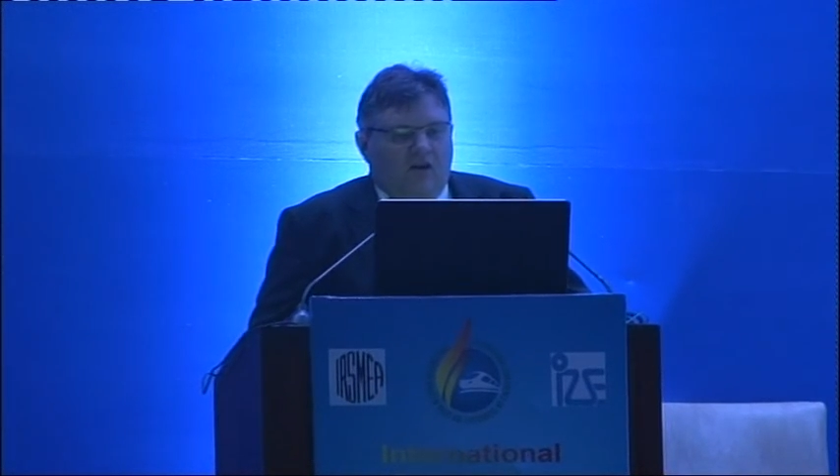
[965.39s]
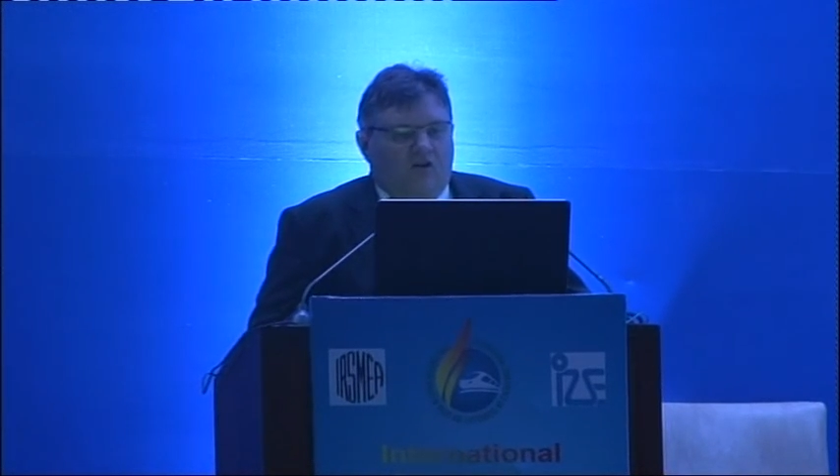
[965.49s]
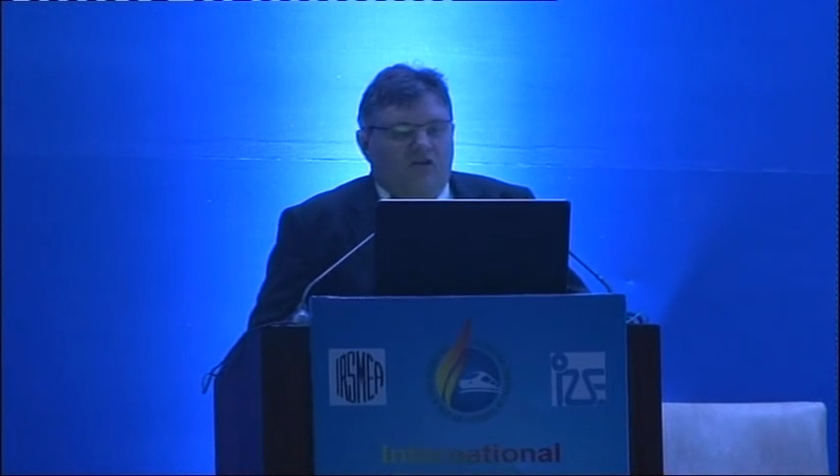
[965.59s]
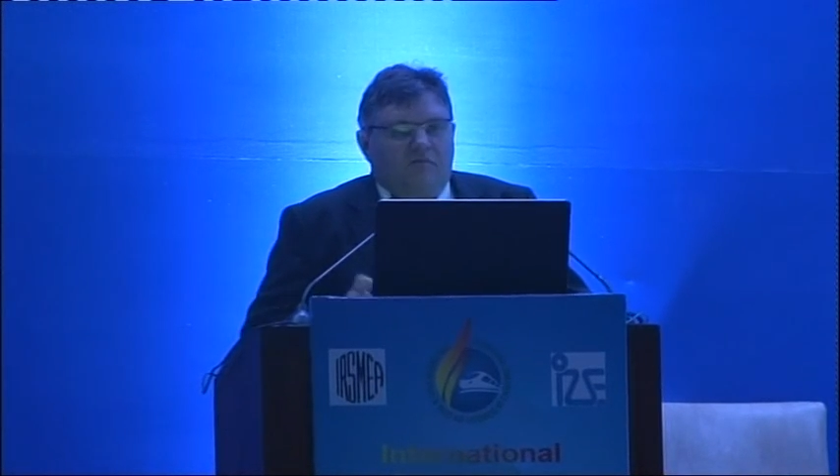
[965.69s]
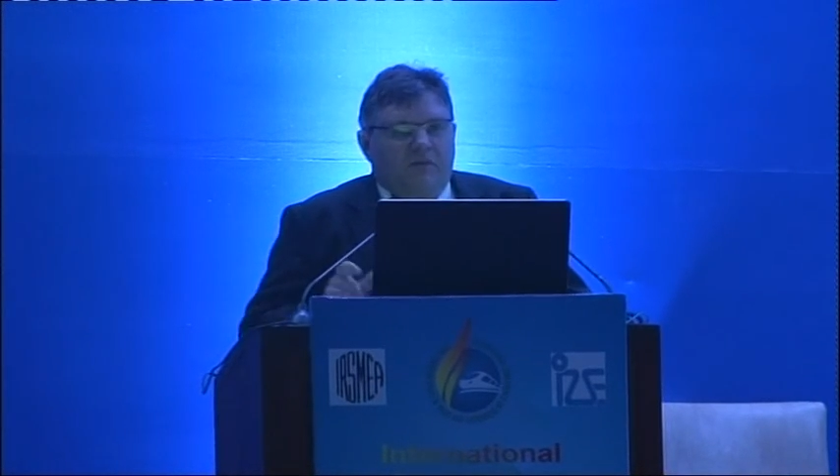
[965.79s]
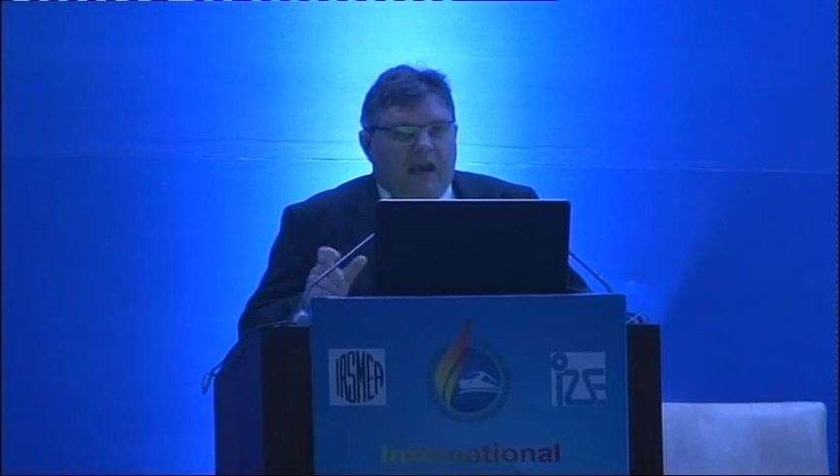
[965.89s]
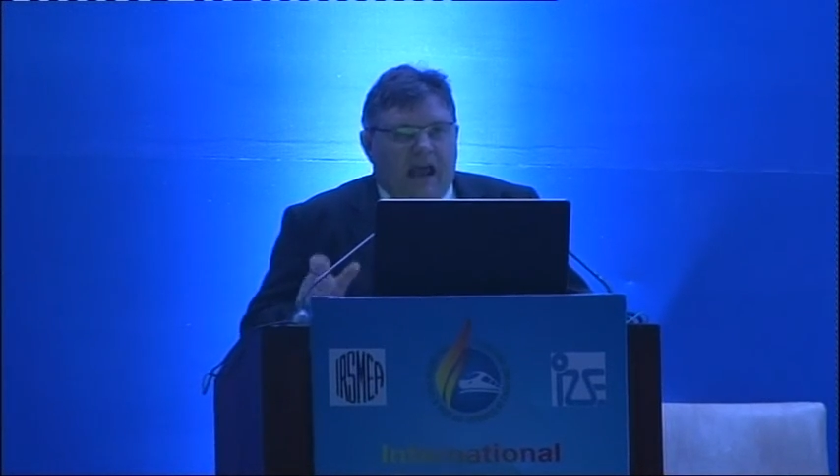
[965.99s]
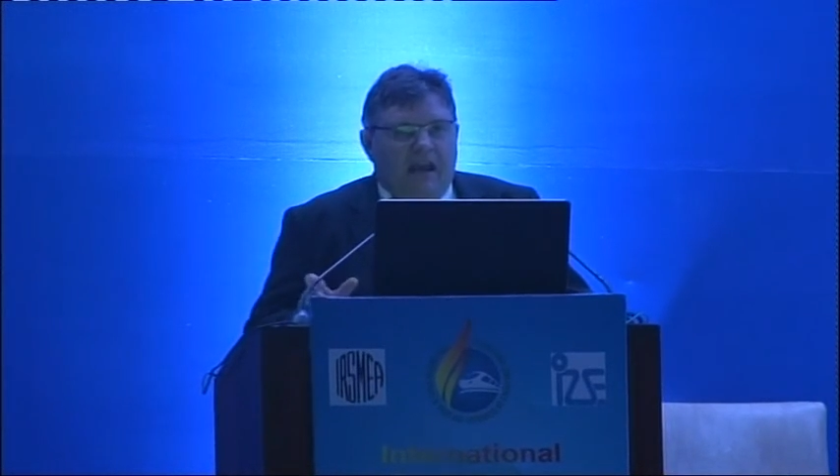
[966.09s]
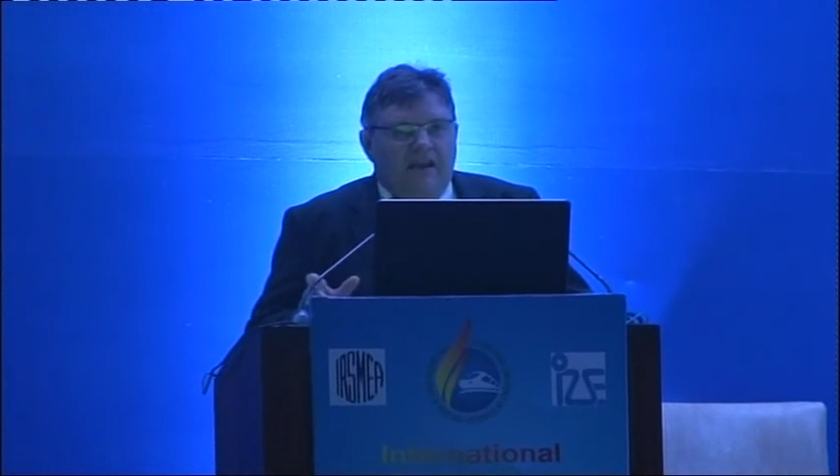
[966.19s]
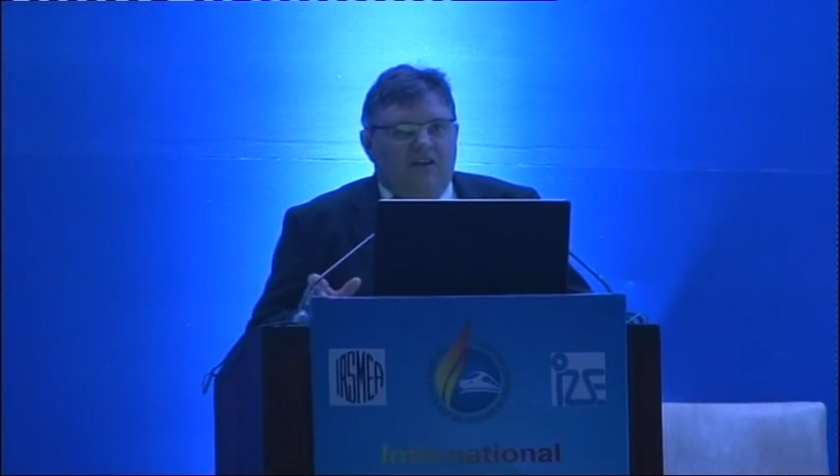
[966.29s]
could be
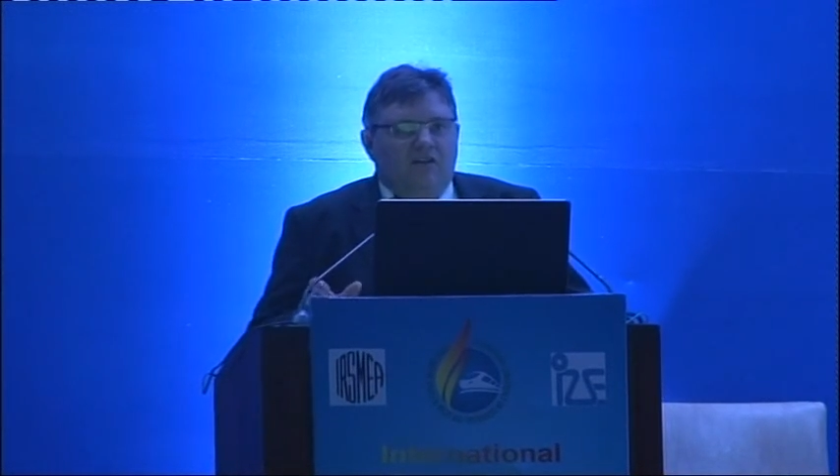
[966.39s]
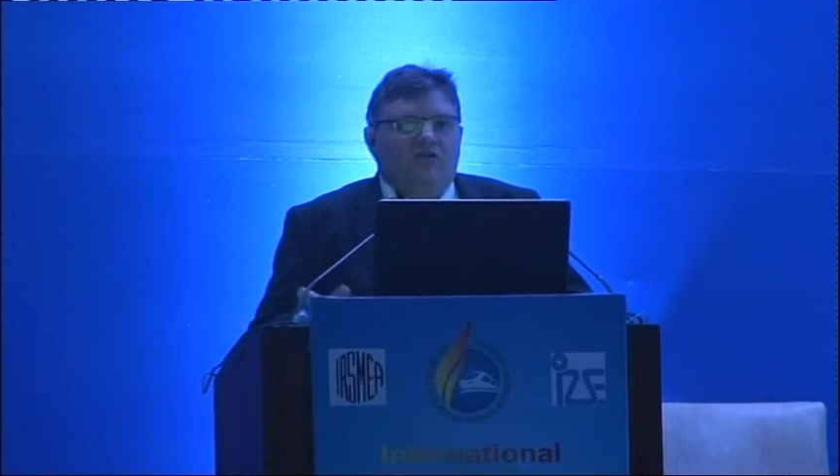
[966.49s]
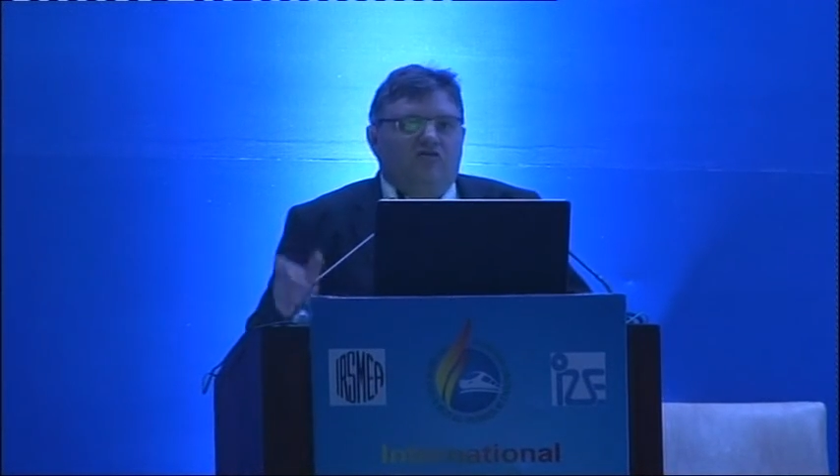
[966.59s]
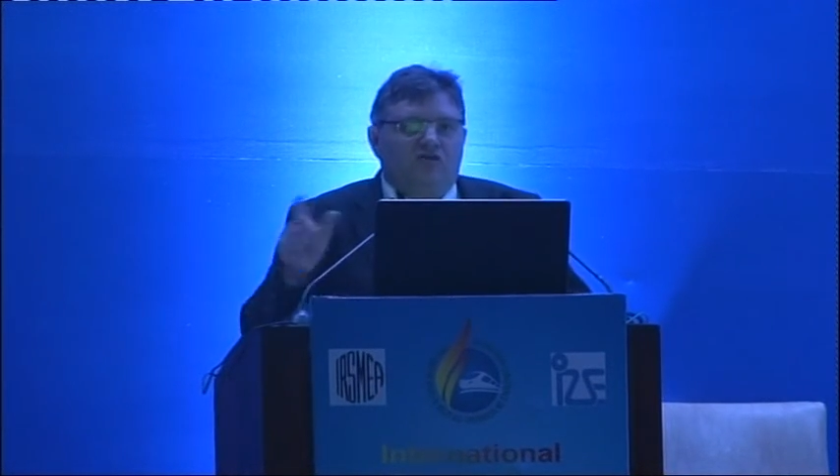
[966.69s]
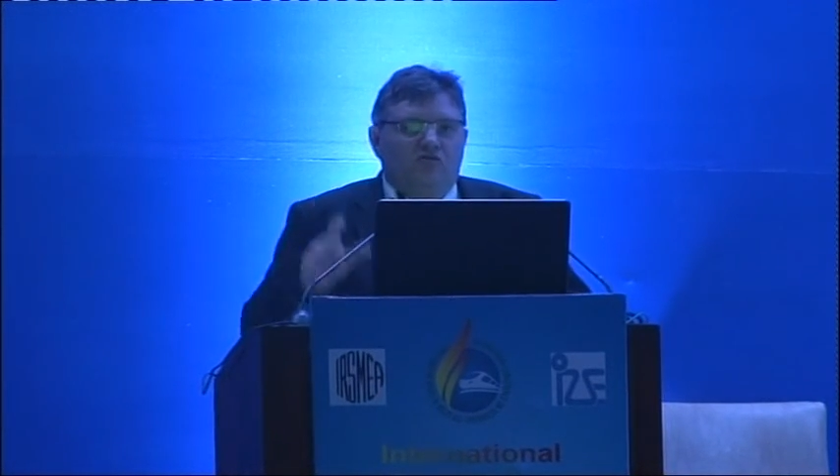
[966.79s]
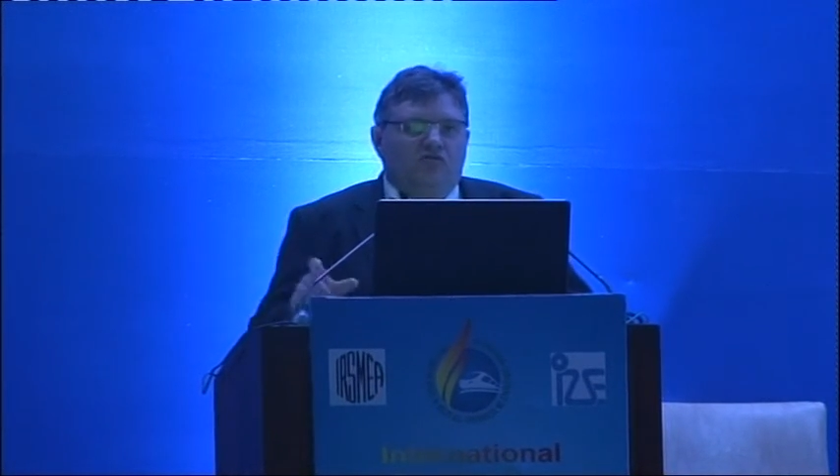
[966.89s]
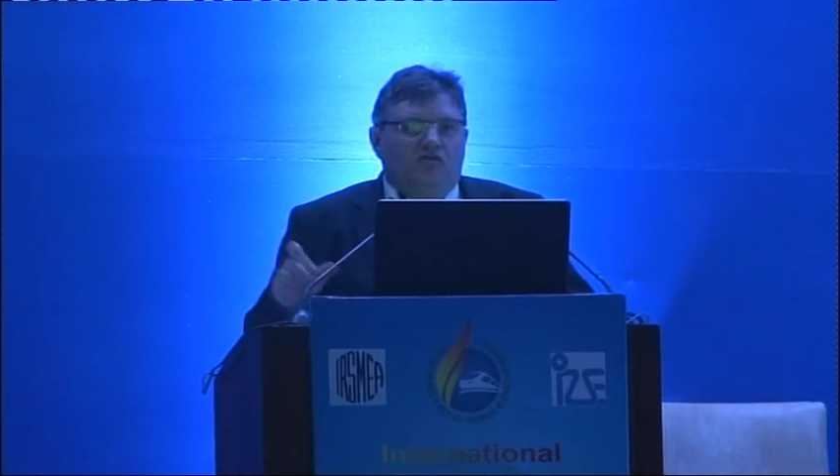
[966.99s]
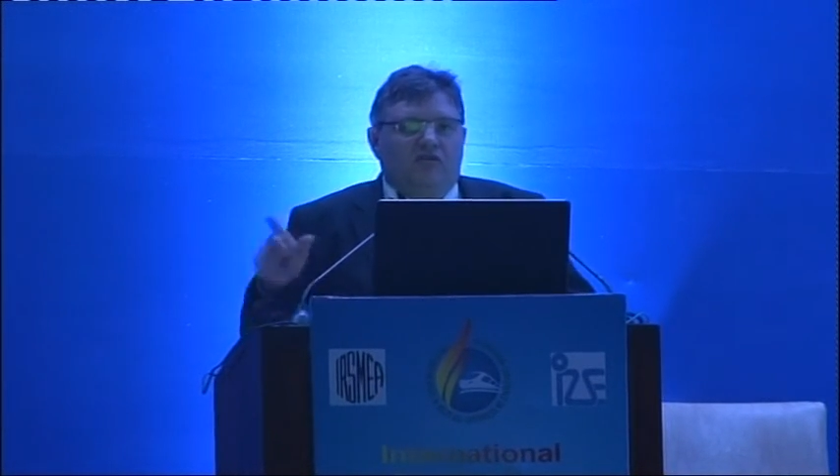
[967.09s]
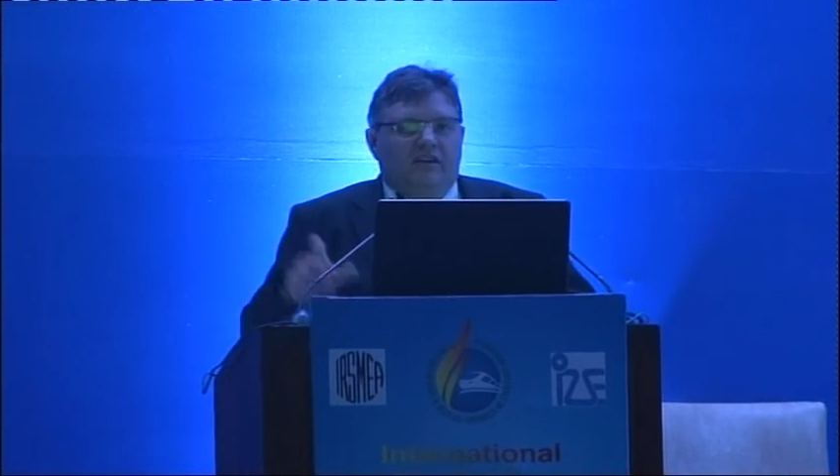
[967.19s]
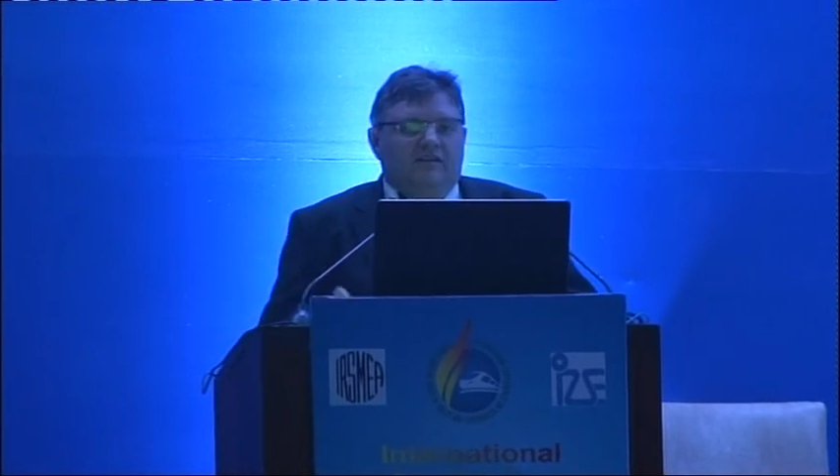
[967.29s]
higher due
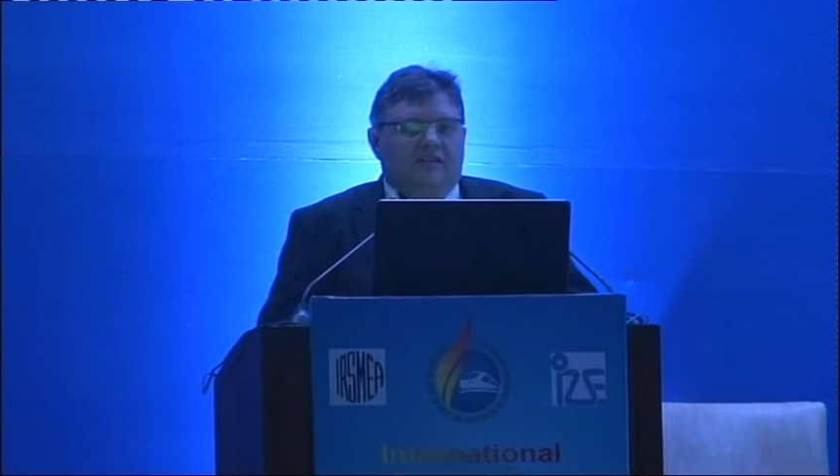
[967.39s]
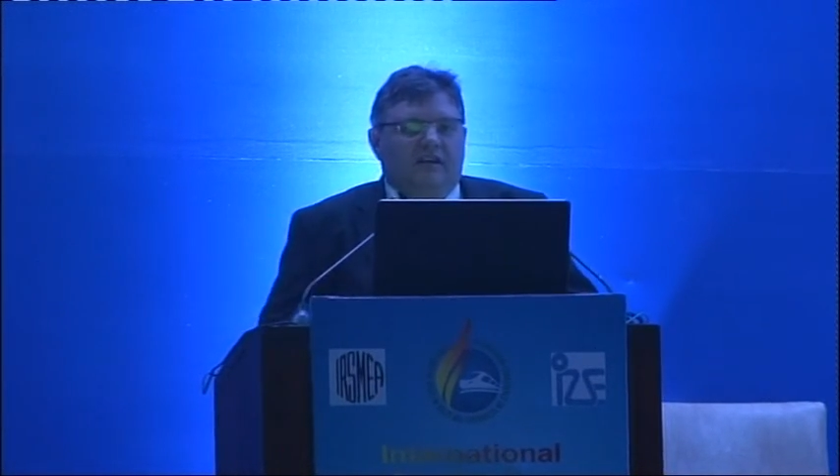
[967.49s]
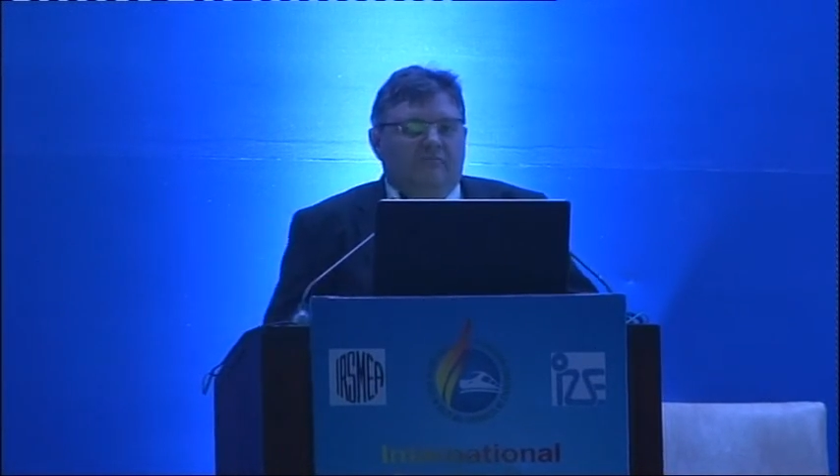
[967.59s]
to this